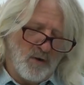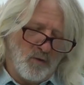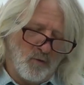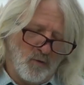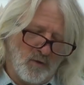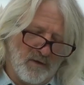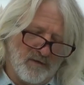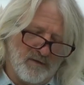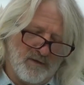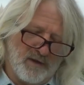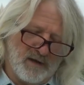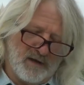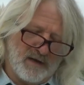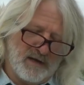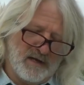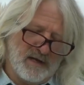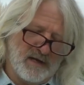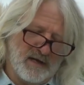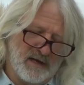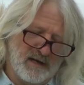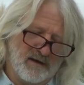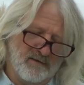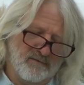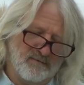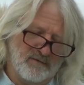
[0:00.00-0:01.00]
when the
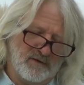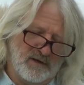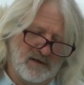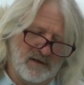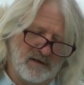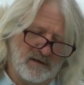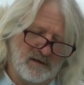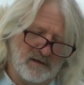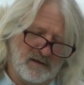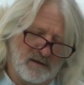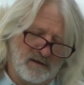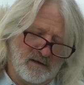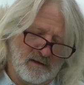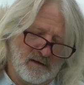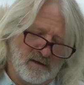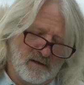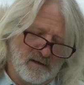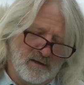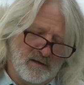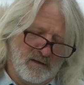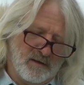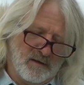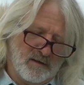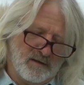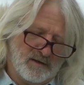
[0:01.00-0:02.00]
evening
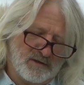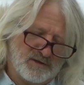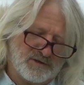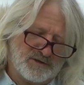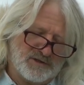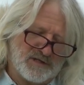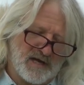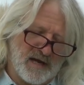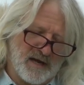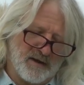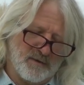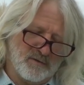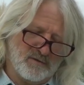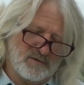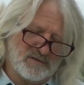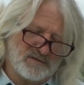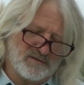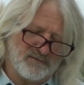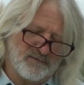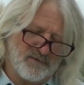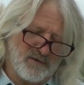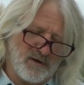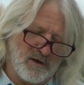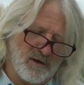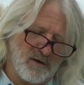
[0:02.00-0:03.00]
shadows
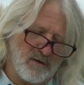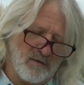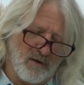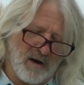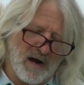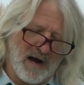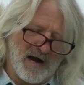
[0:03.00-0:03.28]
fell,